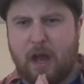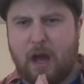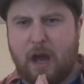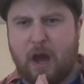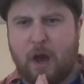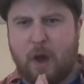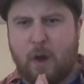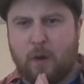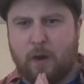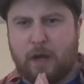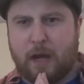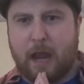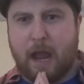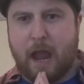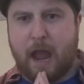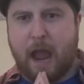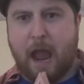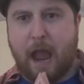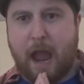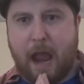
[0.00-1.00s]

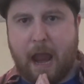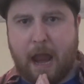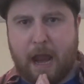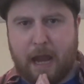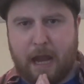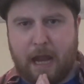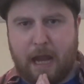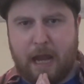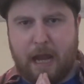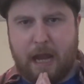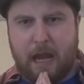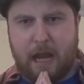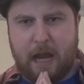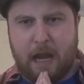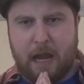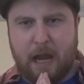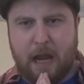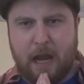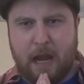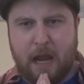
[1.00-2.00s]
okay.
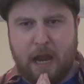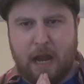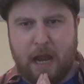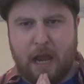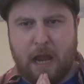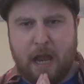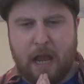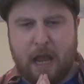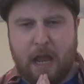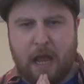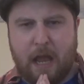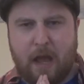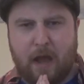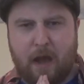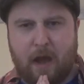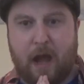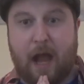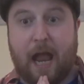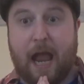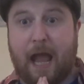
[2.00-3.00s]

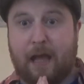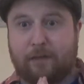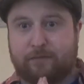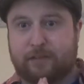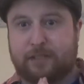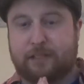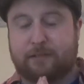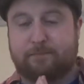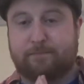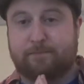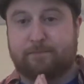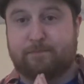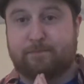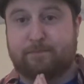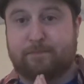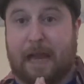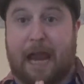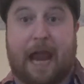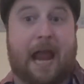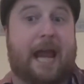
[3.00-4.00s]
I haven't
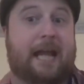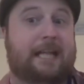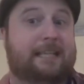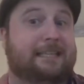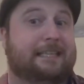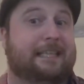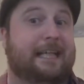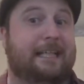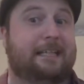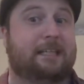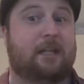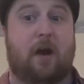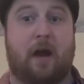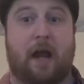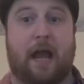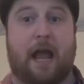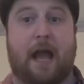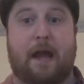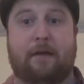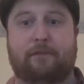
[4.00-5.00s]
hated it,
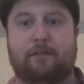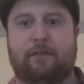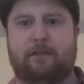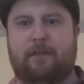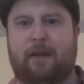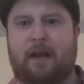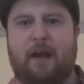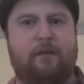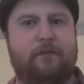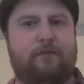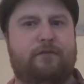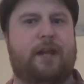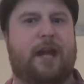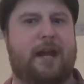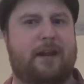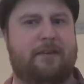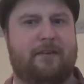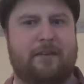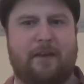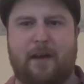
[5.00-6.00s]
I haven't loved
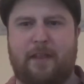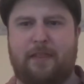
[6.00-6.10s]
it.